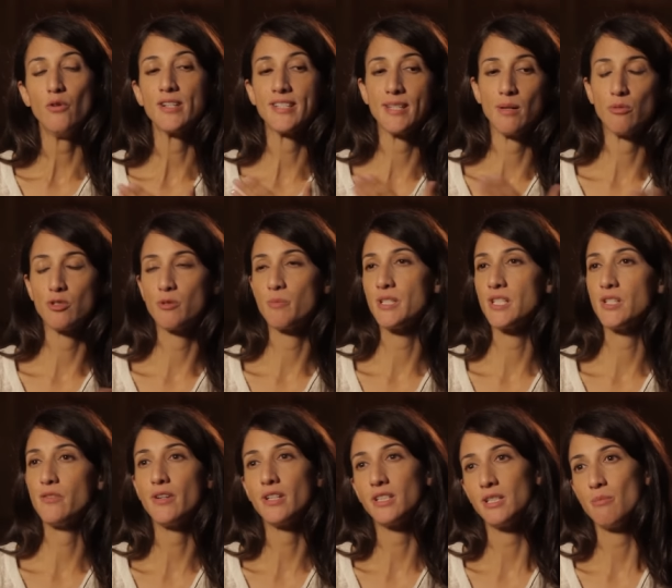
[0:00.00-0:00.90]
for example,
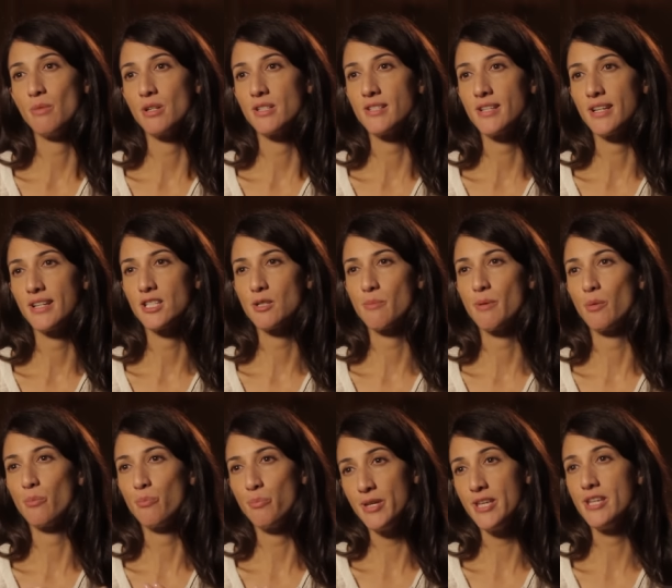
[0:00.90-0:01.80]
specifically Mustang is
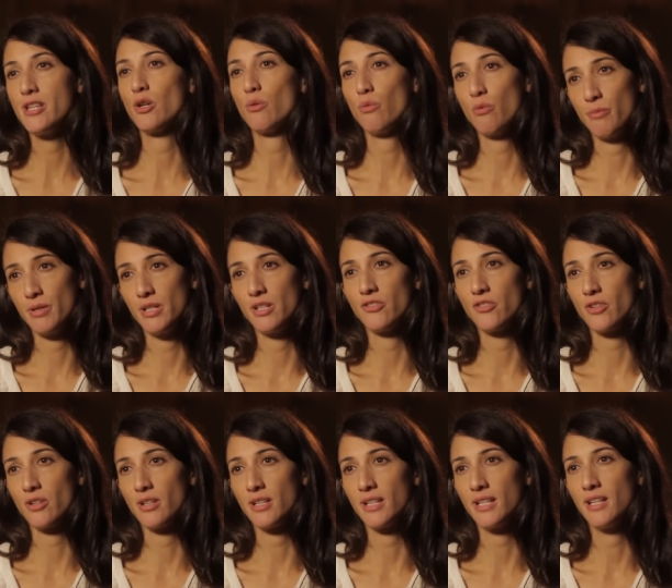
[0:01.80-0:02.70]
about being a woman in
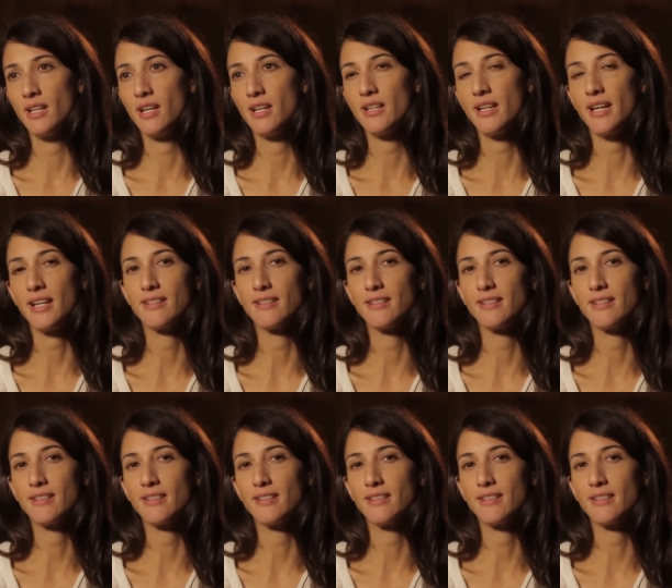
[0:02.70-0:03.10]
Turkey.